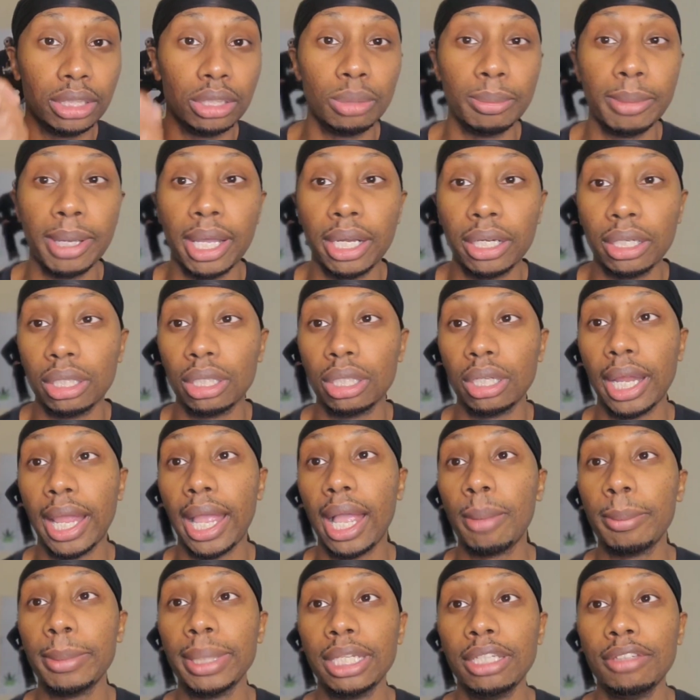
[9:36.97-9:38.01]
no matter
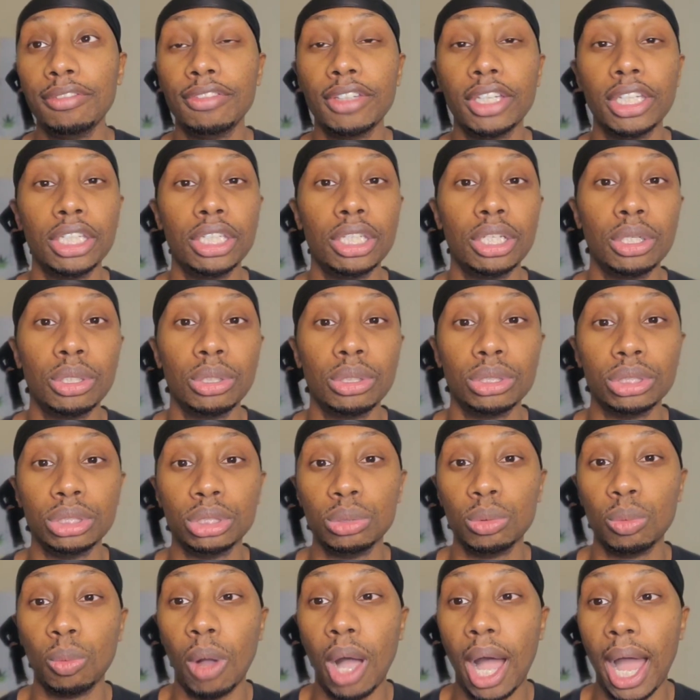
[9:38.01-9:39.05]
how many videos
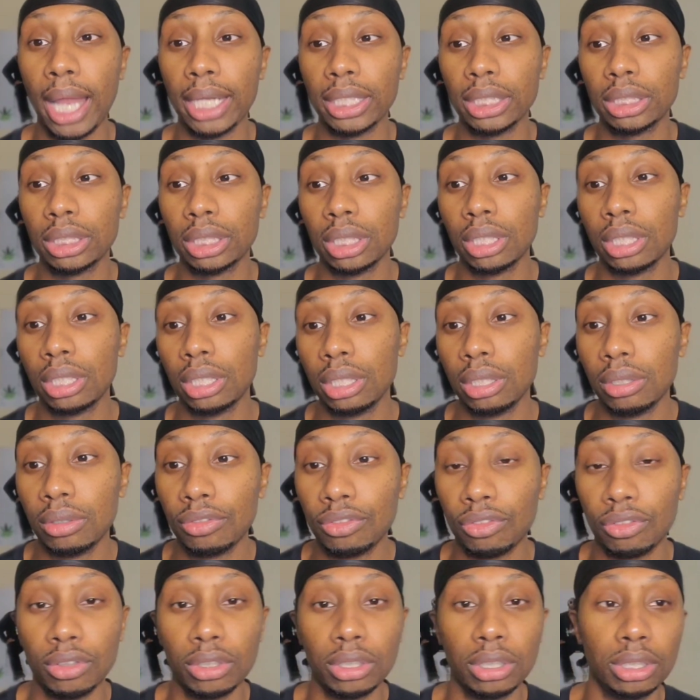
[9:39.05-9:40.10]
you watch
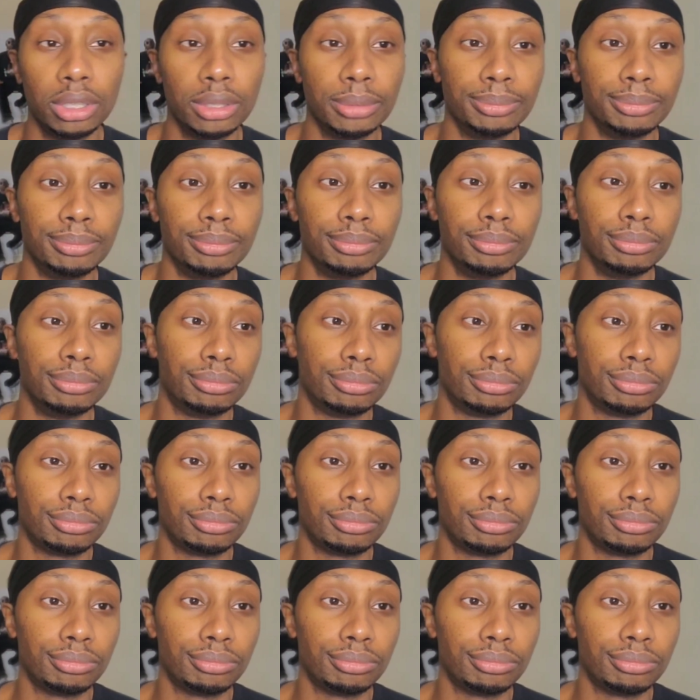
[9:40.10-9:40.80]
from